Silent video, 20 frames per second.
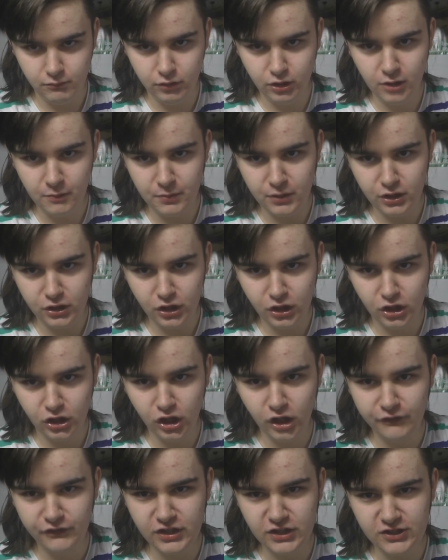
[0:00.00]
Blimpy, the
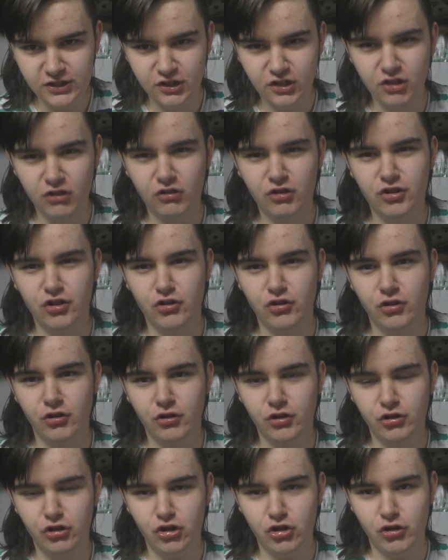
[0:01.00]
glove doesn't go on
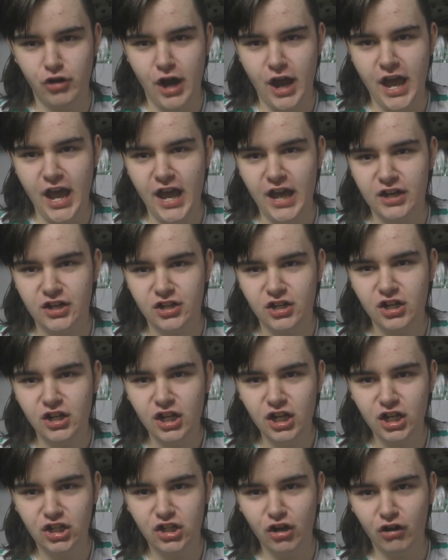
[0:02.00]
your head,
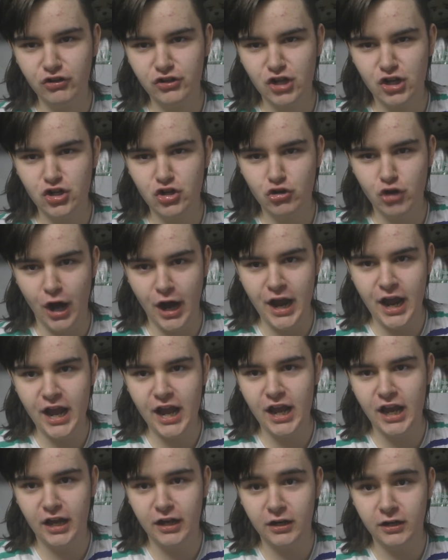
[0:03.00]
it goes on your
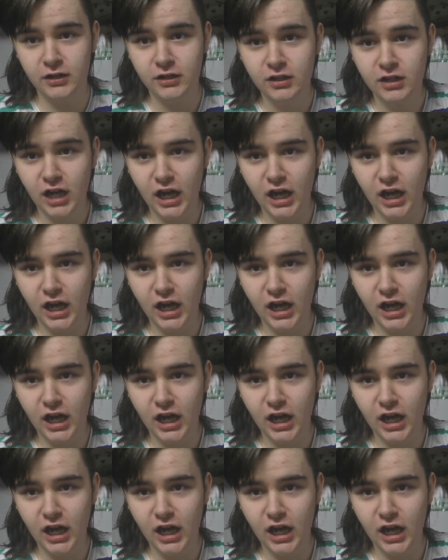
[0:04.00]
hand!